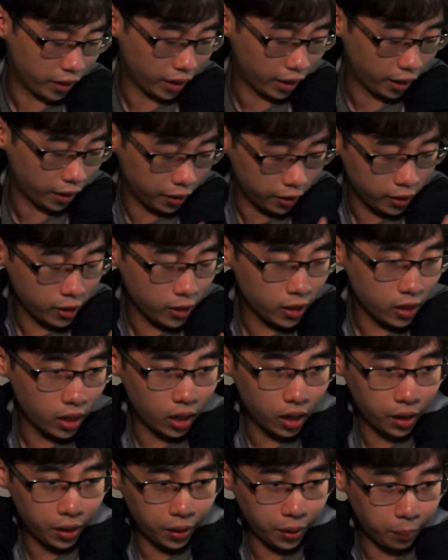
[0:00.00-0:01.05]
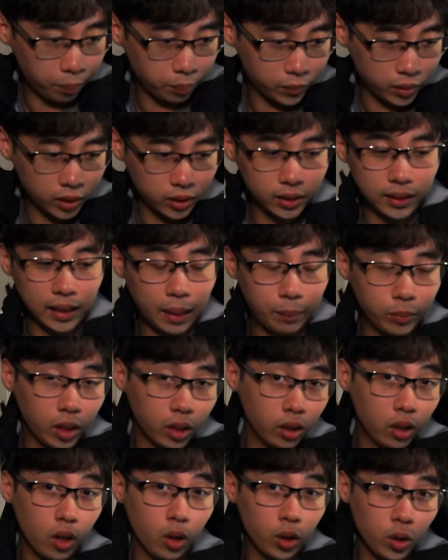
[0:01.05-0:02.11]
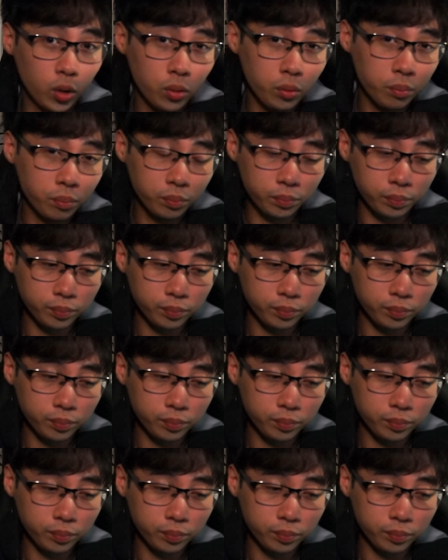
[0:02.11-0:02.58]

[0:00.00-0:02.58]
a um, just slapped on logo.